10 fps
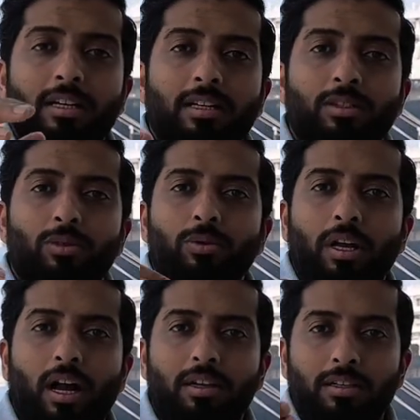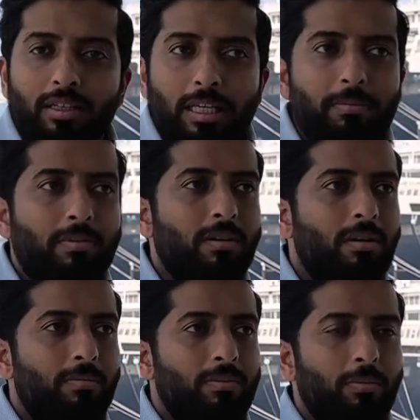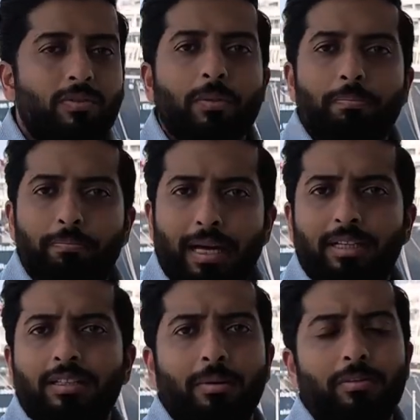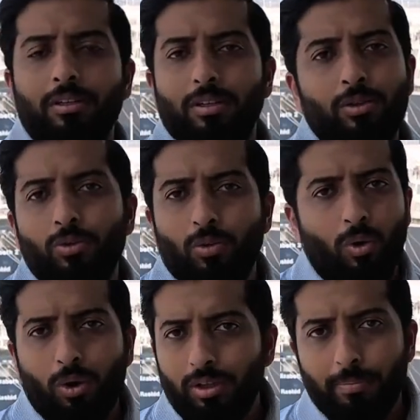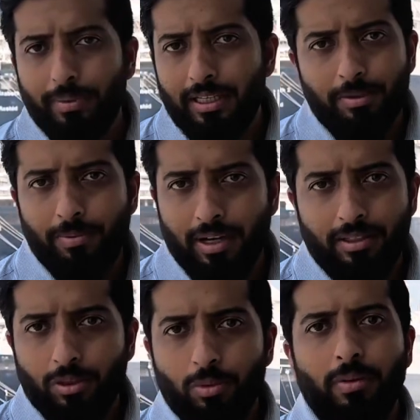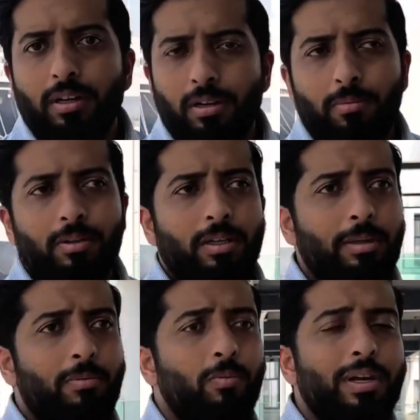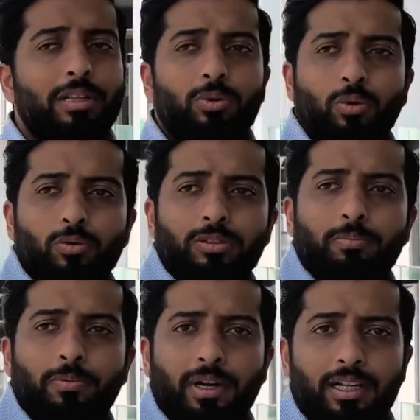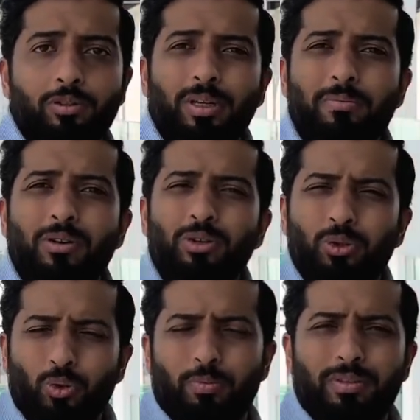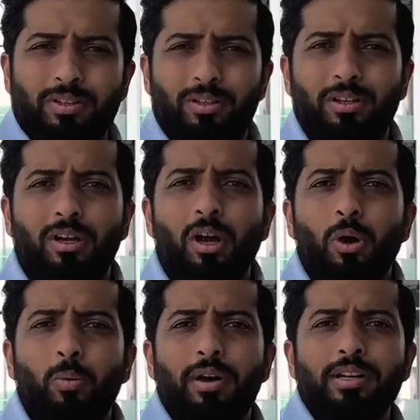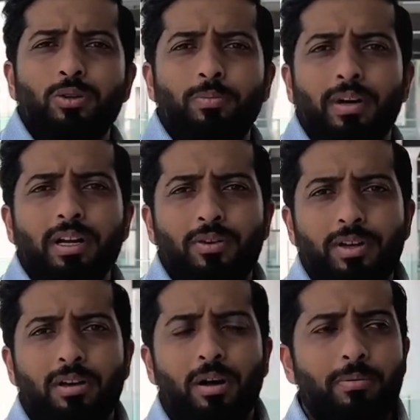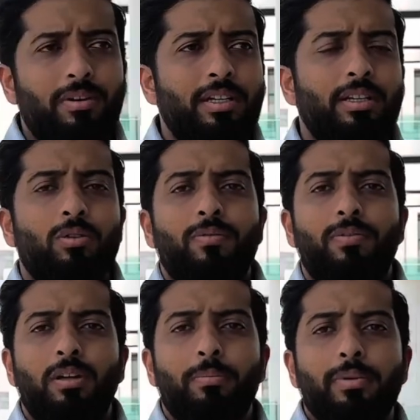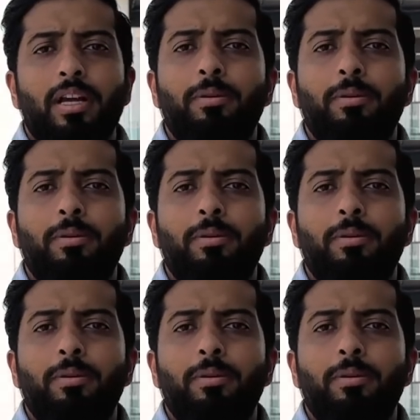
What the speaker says: So under Emaar comes some of the best, all the biggest brands in Dubai come under Emaar. When those brands, so Emaar is so particular. Why did Dubai Creek Harbour retail not fill up yet?